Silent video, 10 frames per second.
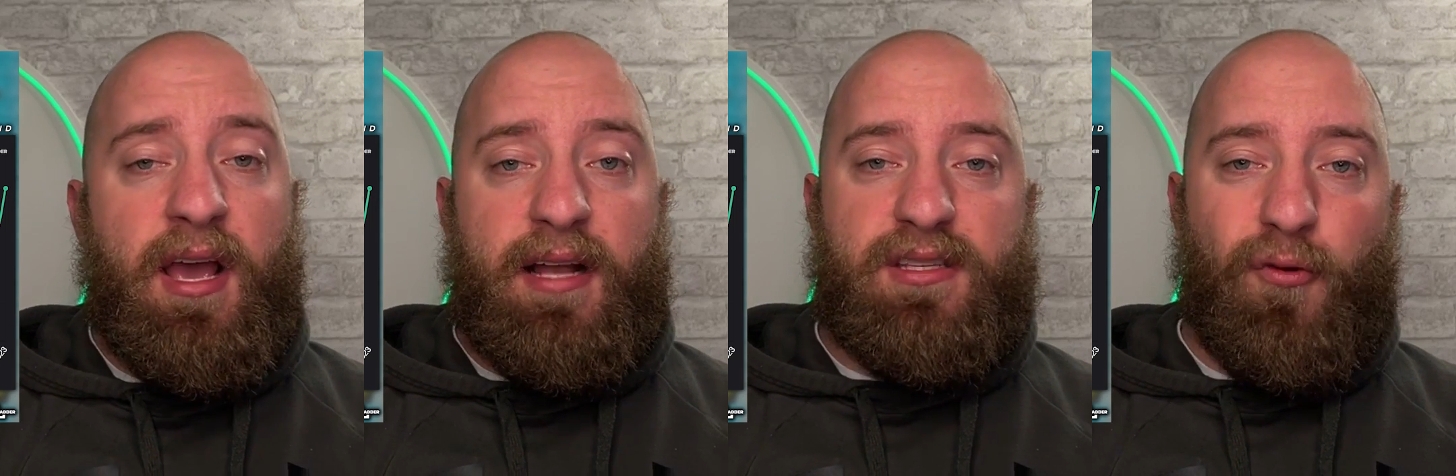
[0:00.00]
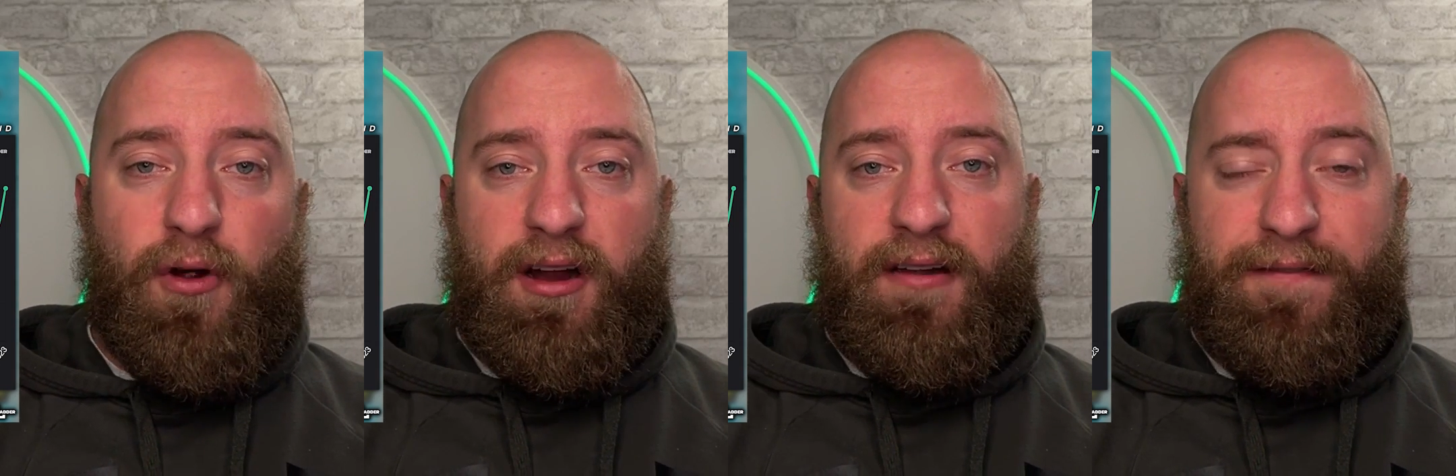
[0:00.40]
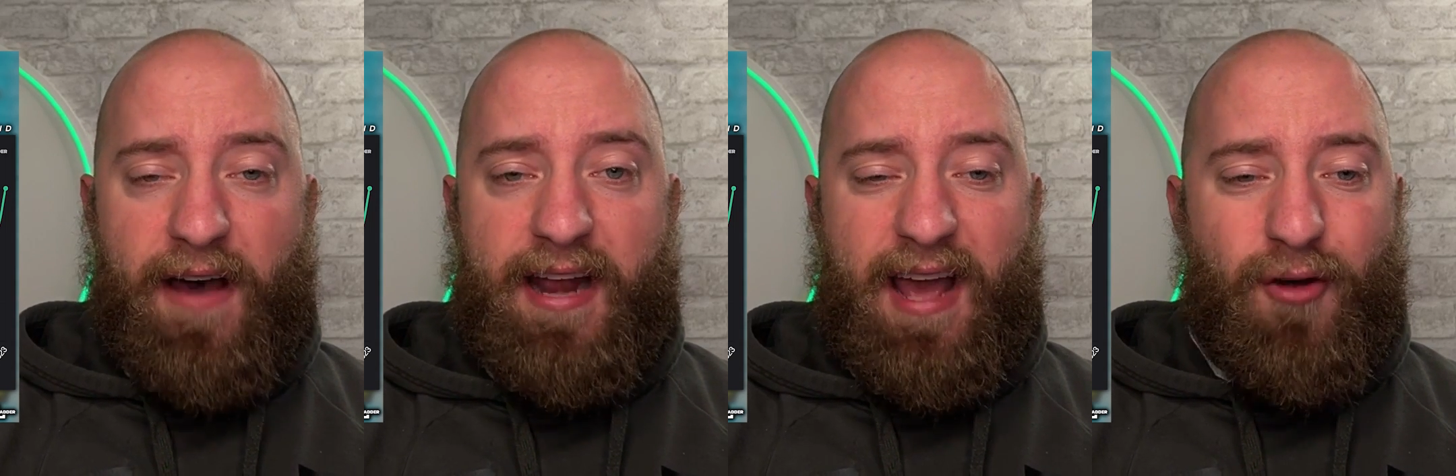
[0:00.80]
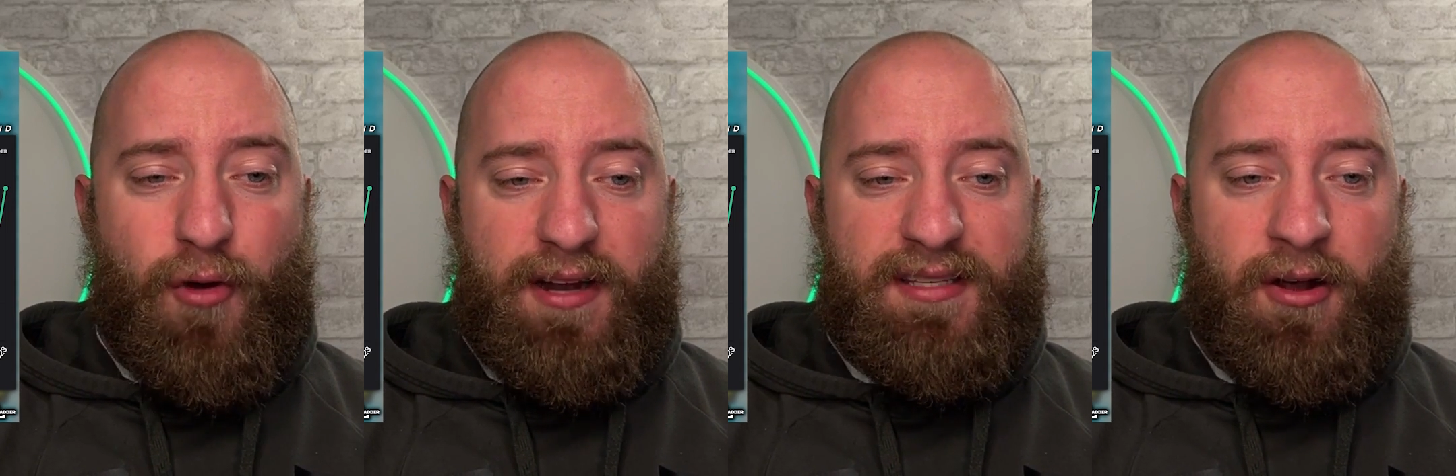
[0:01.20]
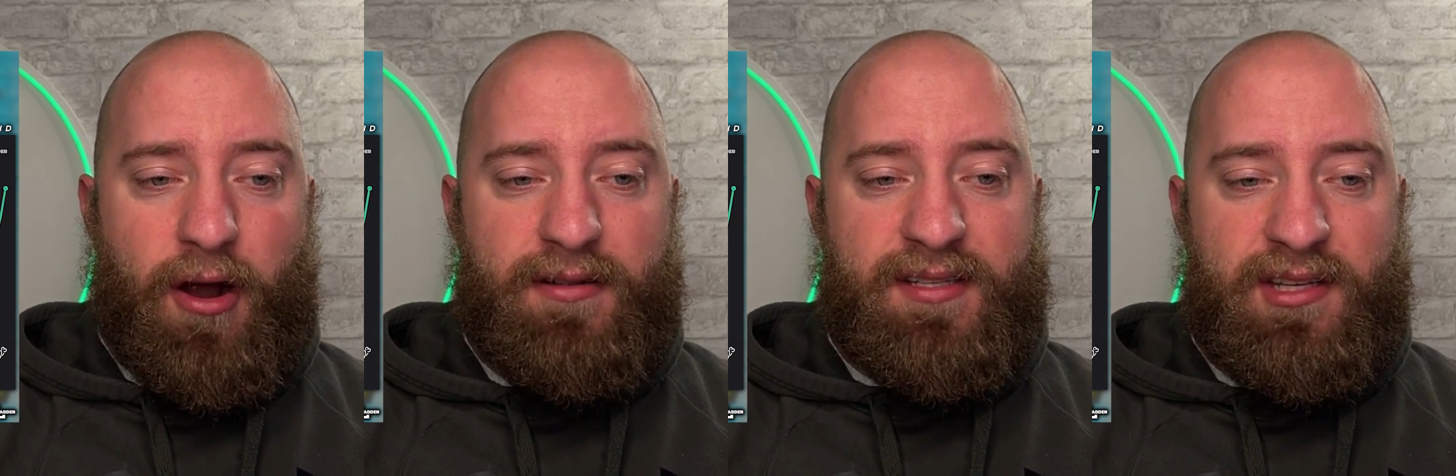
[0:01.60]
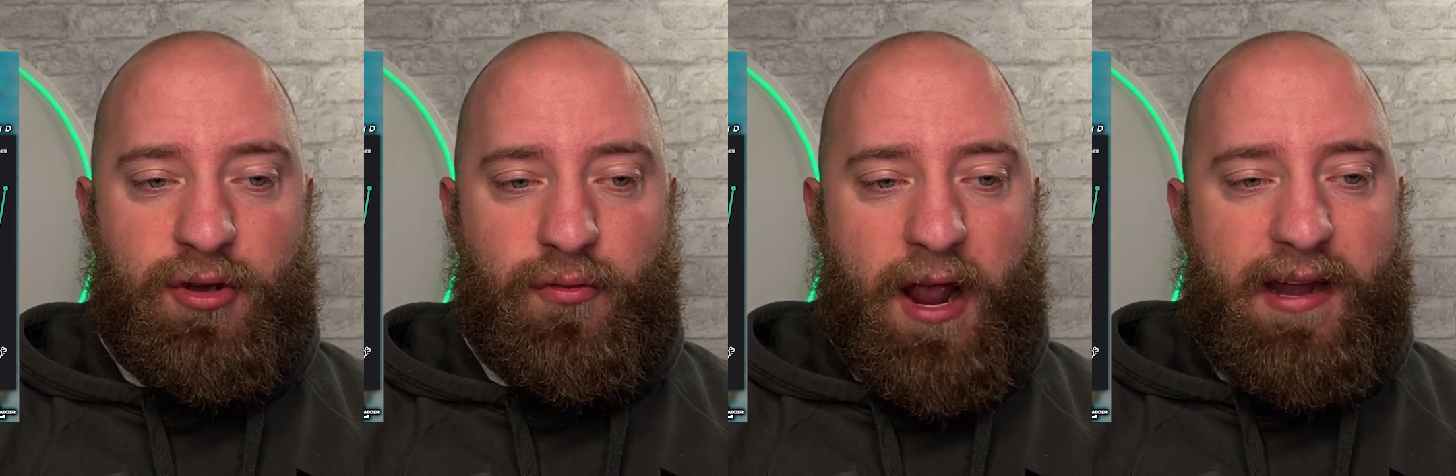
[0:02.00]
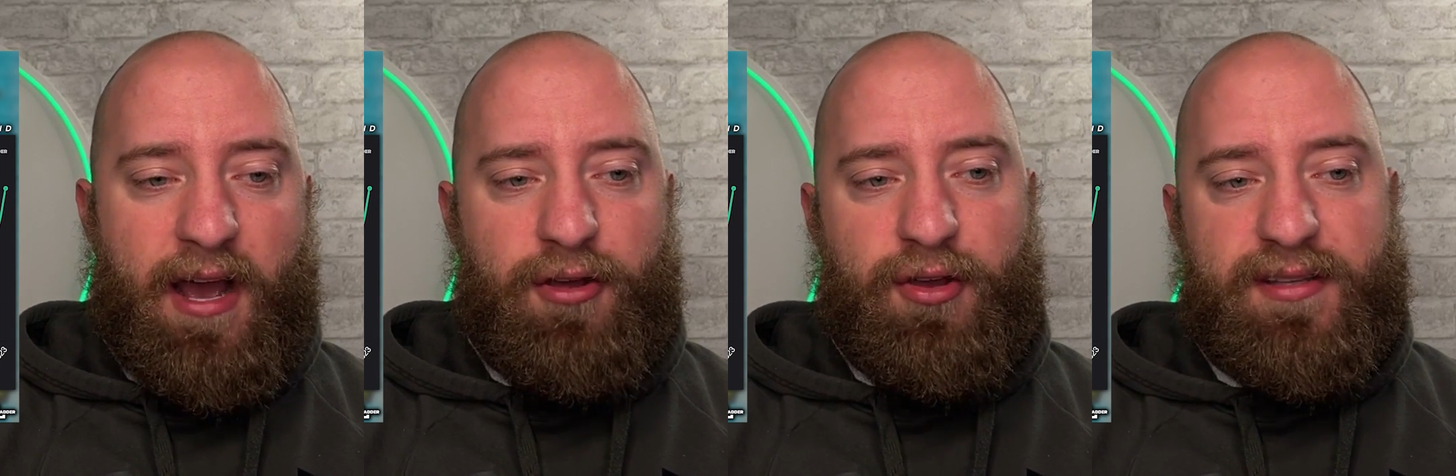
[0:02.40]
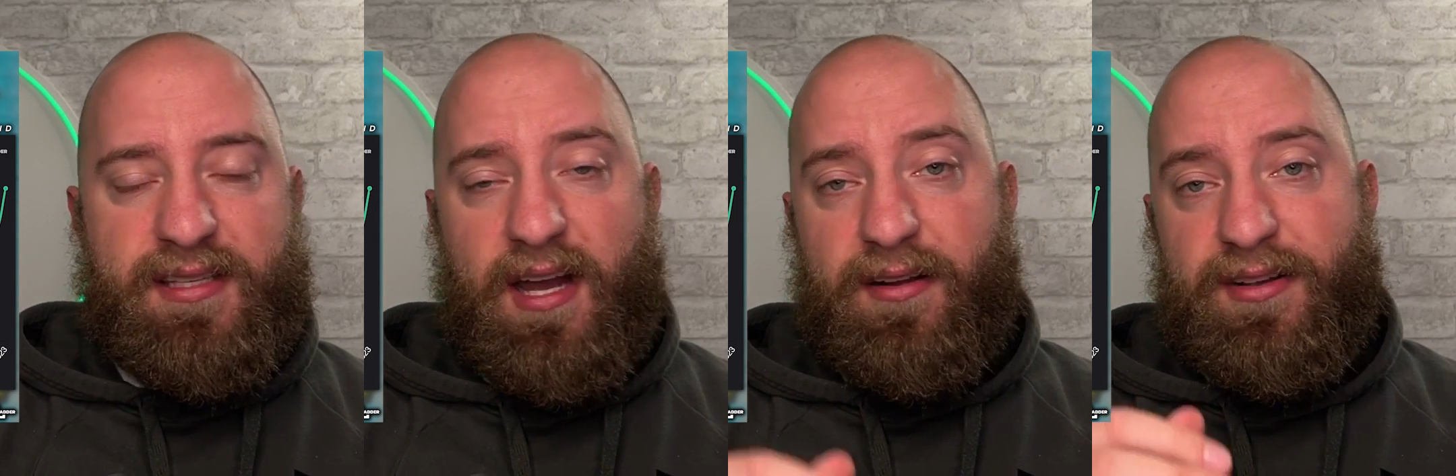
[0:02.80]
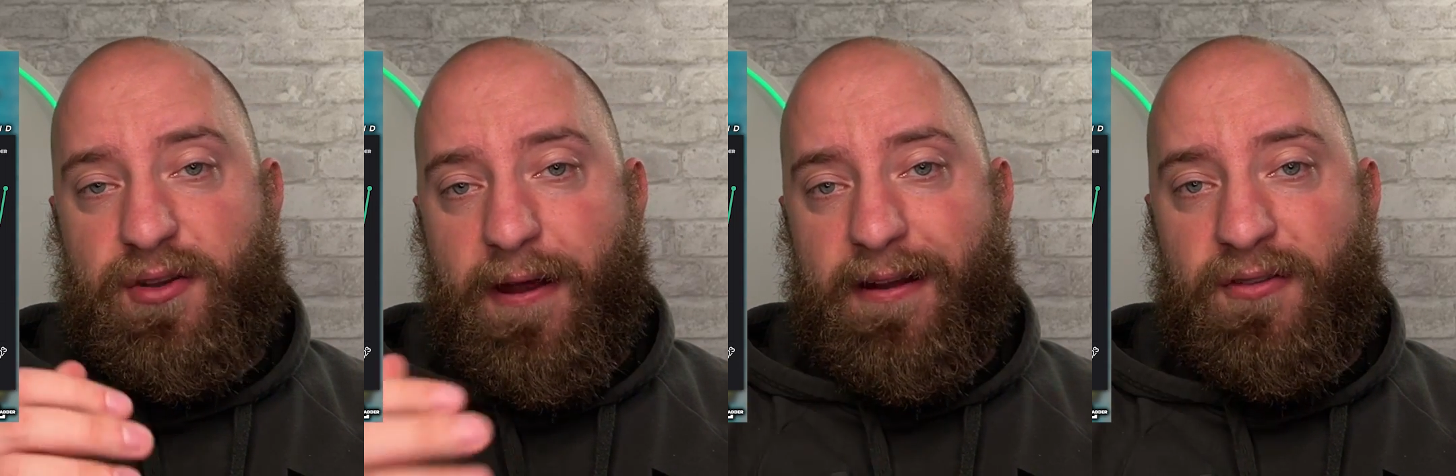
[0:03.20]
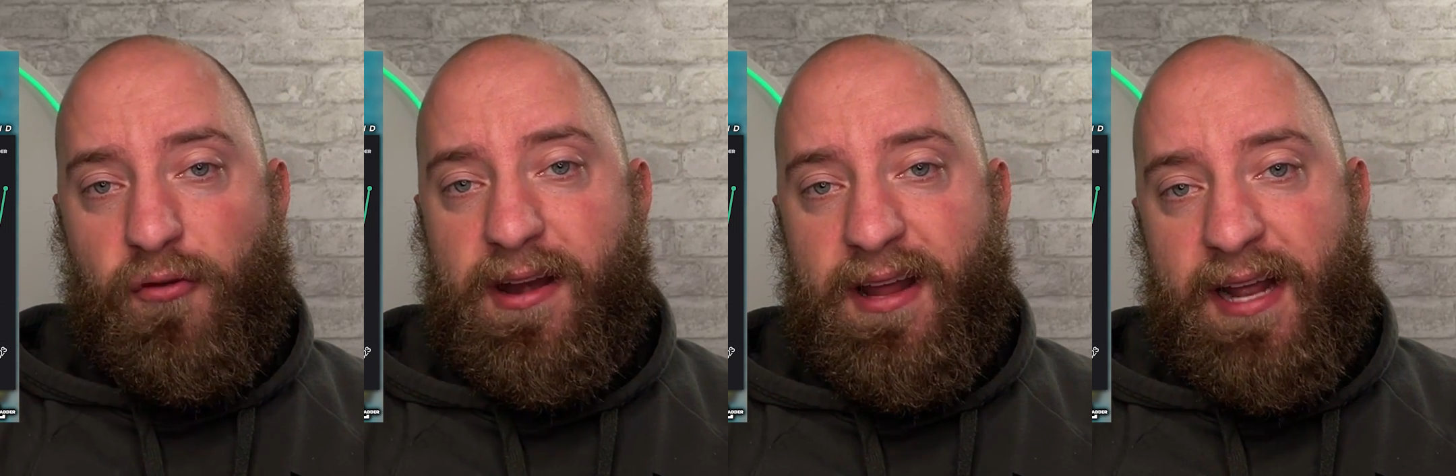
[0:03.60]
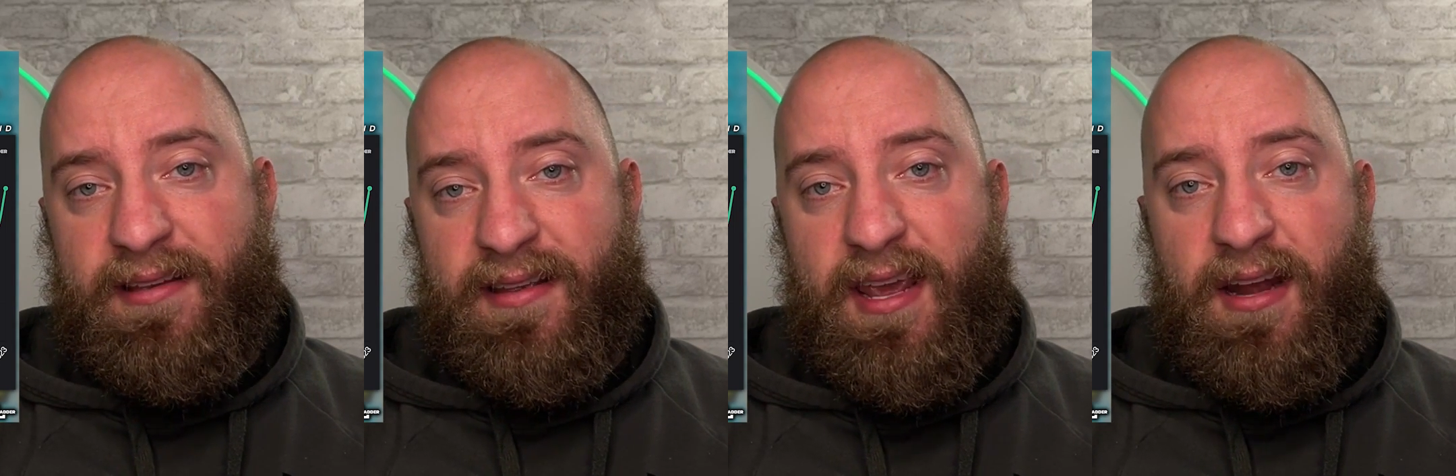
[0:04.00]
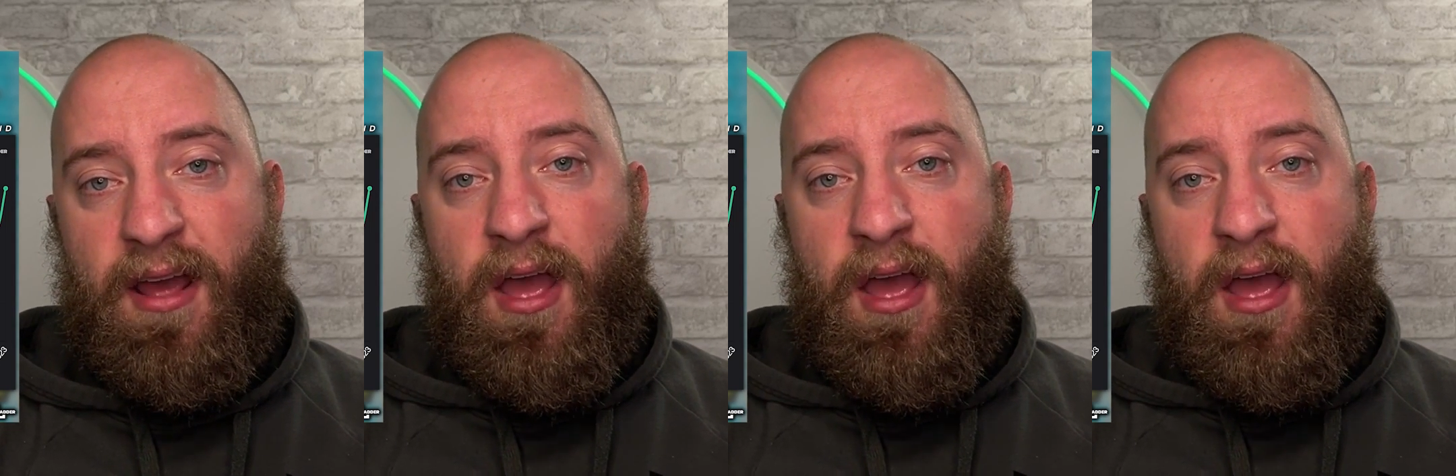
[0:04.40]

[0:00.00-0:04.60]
And so we're going to find out what his cards do. Right now you can see on your screen a 2019